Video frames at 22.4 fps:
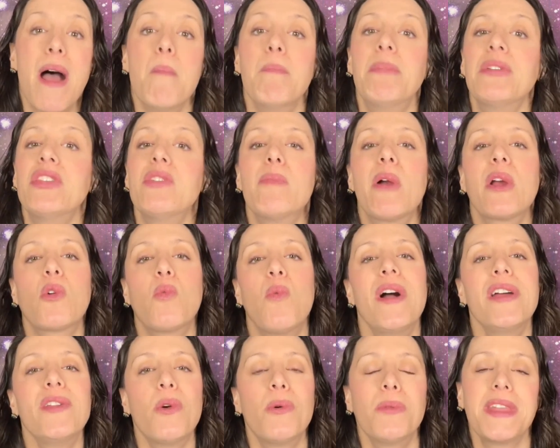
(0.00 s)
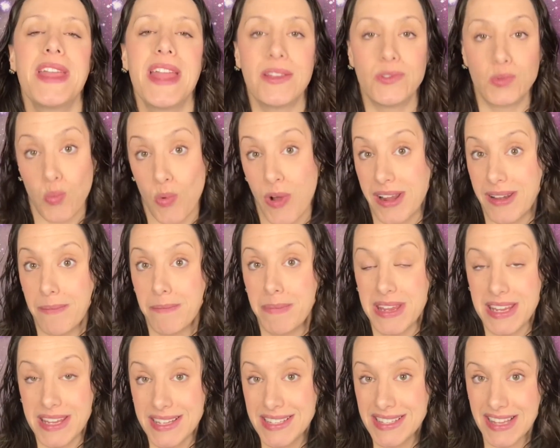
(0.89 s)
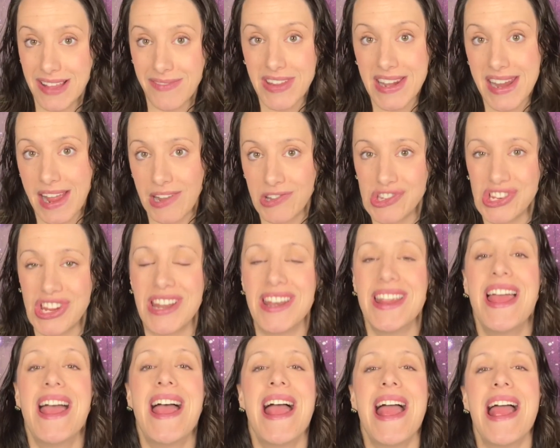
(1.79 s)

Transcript: But the Mark I only has one BE7 engine,